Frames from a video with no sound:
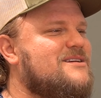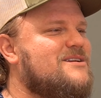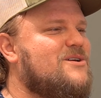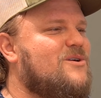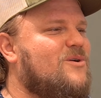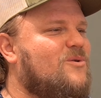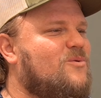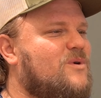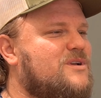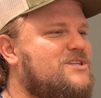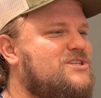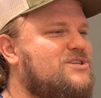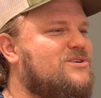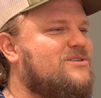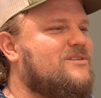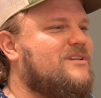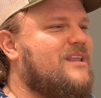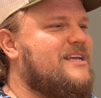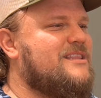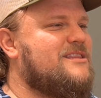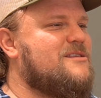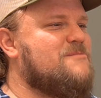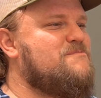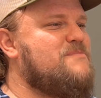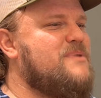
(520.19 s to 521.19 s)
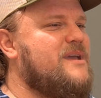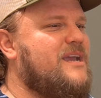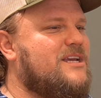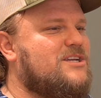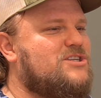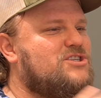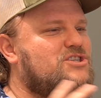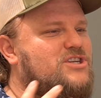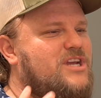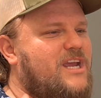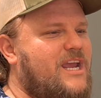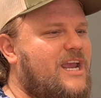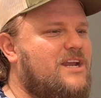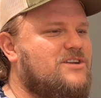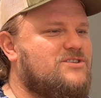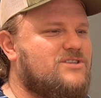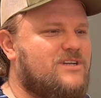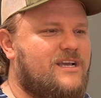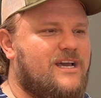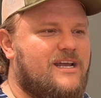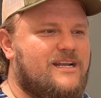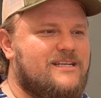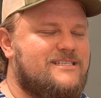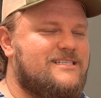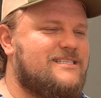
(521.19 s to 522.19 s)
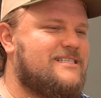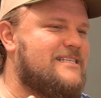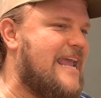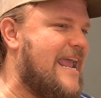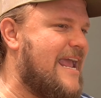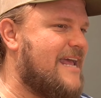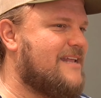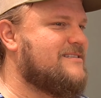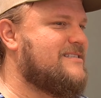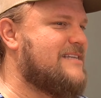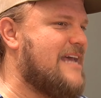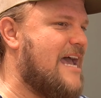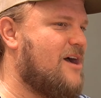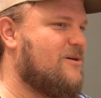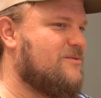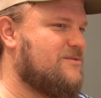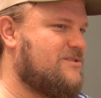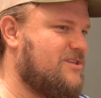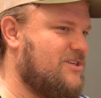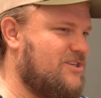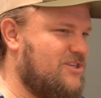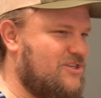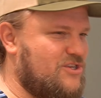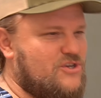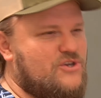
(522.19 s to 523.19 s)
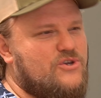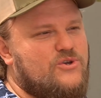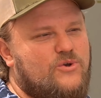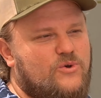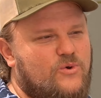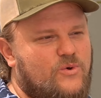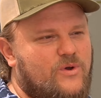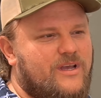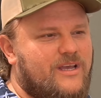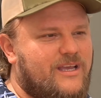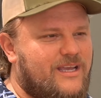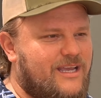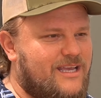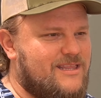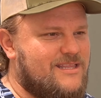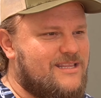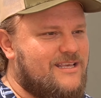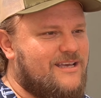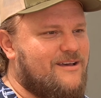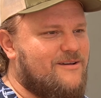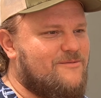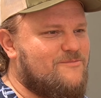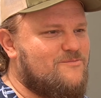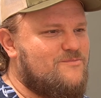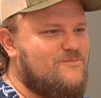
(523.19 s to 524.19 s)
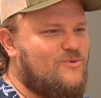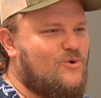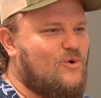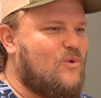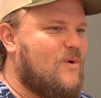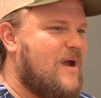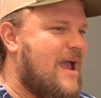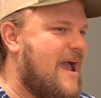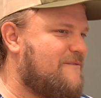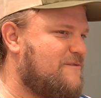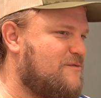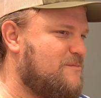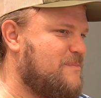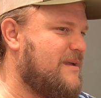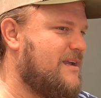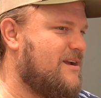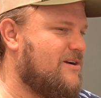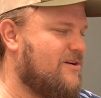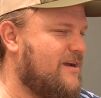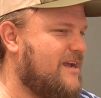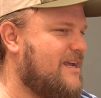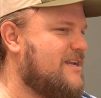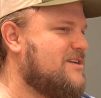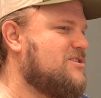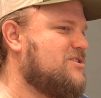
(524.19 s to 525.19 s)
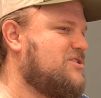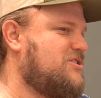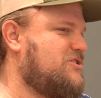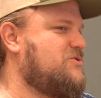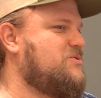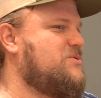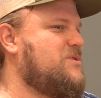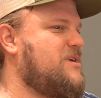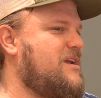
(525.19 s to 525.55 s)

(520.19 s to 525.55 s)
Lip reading: what's your, the biggest change that kind of stands out to you in the craft beer industry?